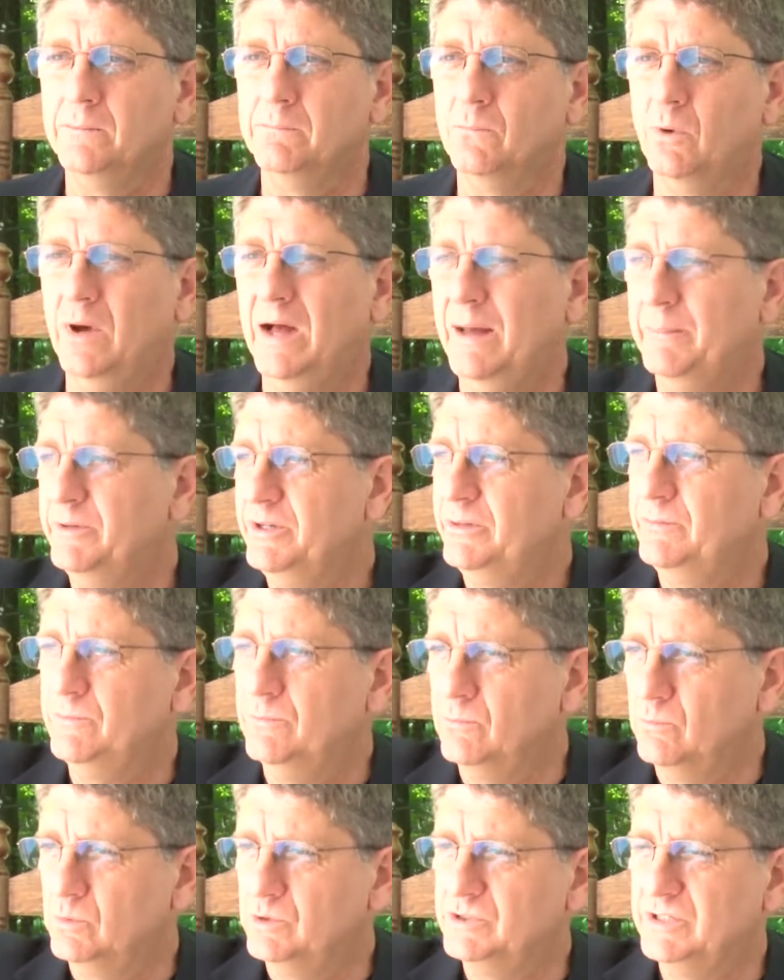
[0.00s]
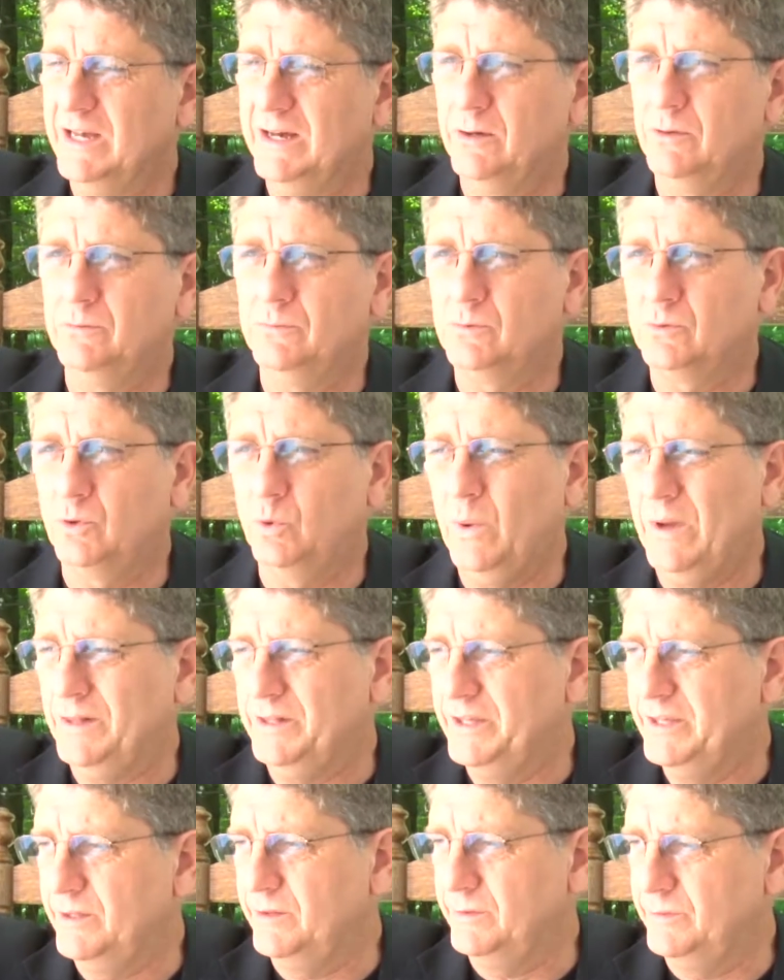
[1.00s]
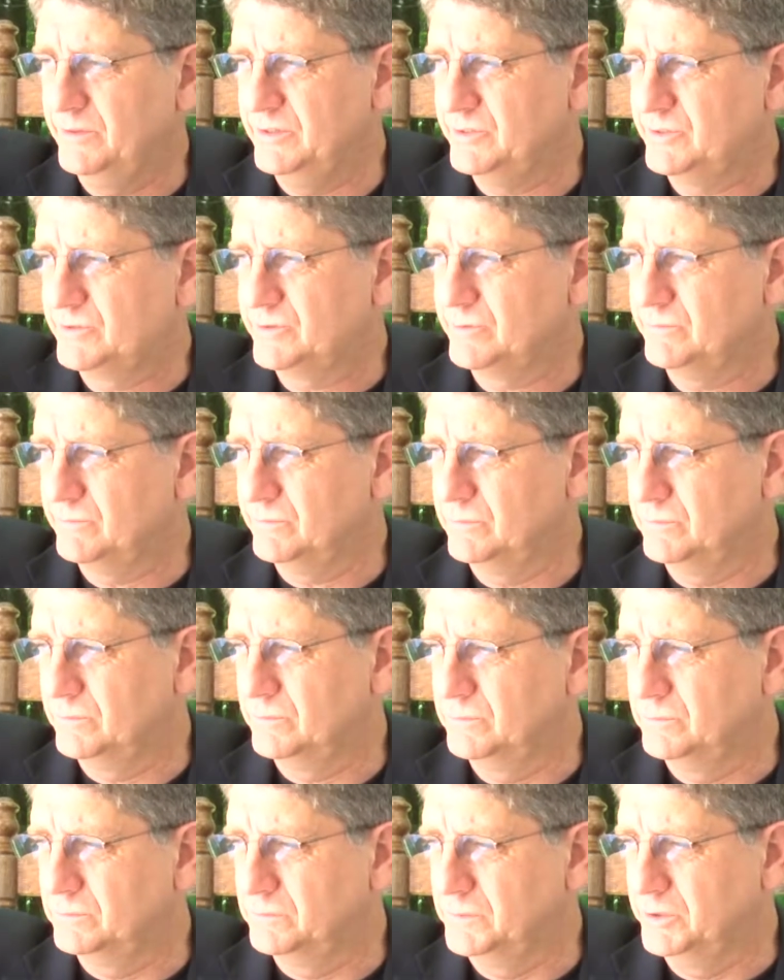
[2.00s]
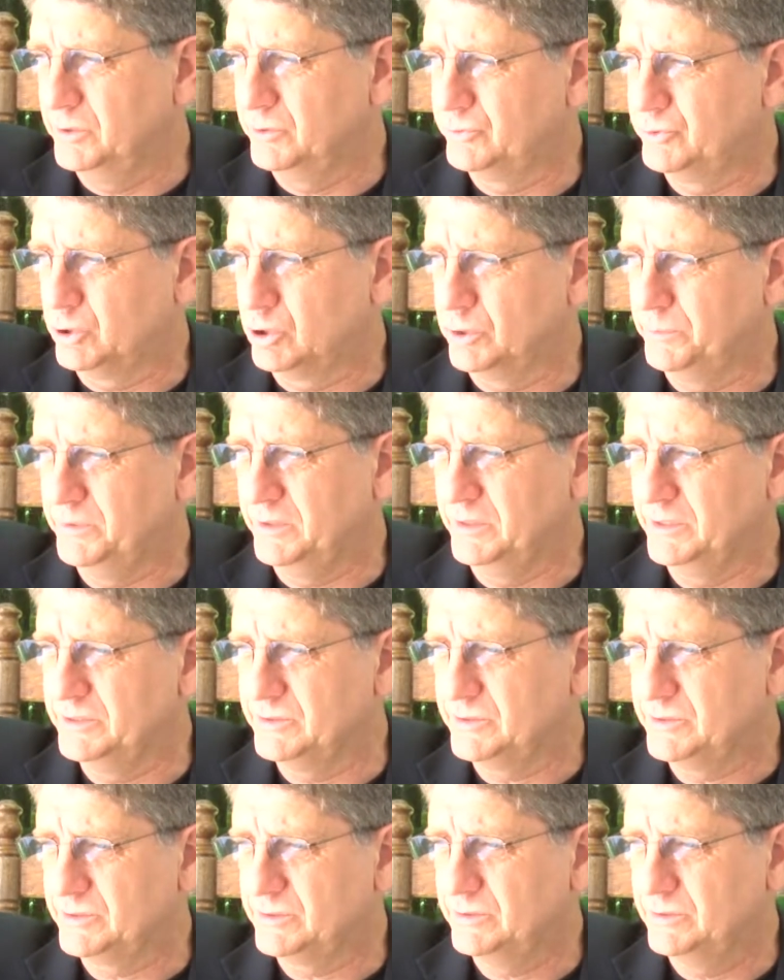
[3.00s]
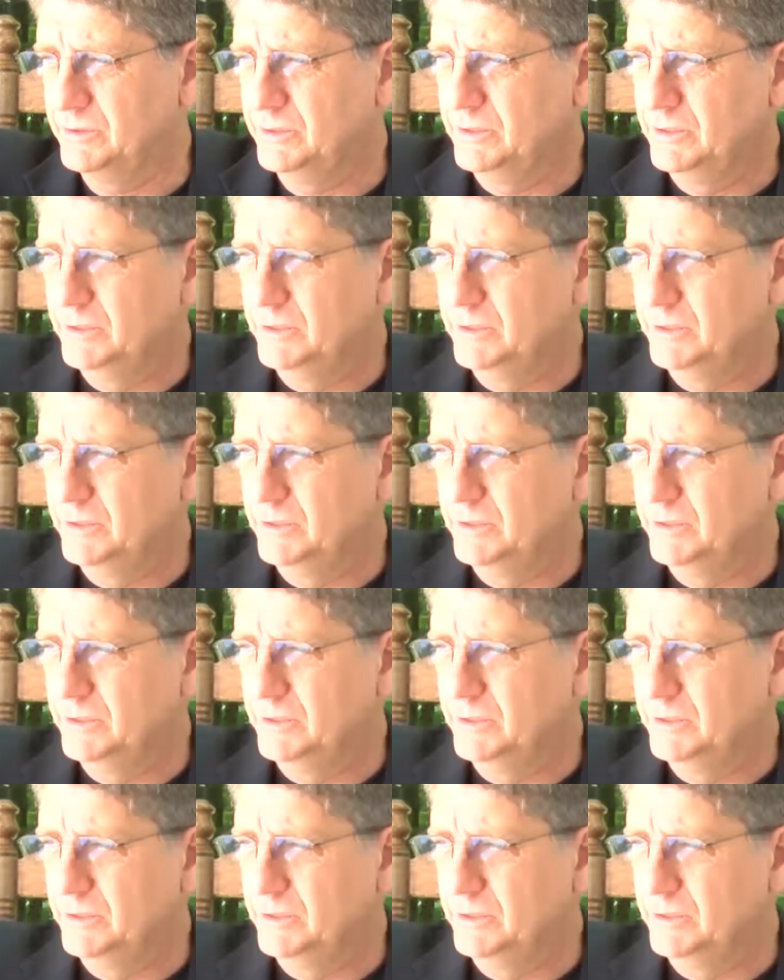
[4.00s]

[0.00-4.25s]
Muhammad was out quelling this little turbulence.